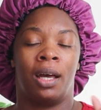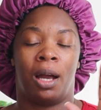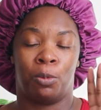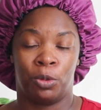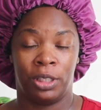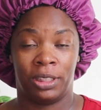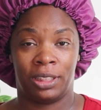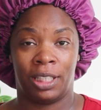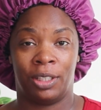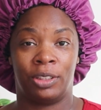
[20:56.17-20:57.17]
I'm really
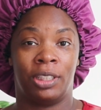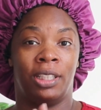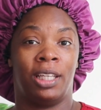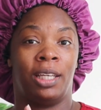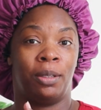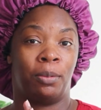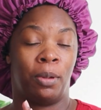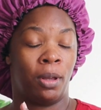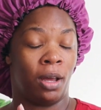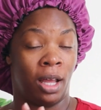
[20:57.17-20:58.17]
scared to let
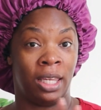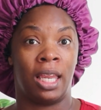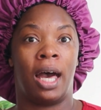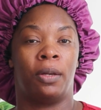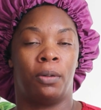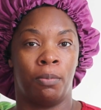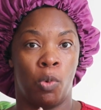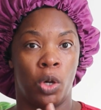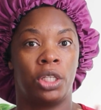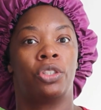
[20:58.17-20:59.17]
a lot of
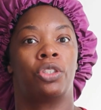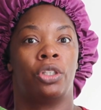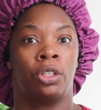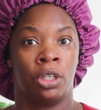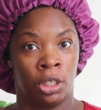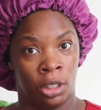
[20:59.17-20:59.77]
moisture,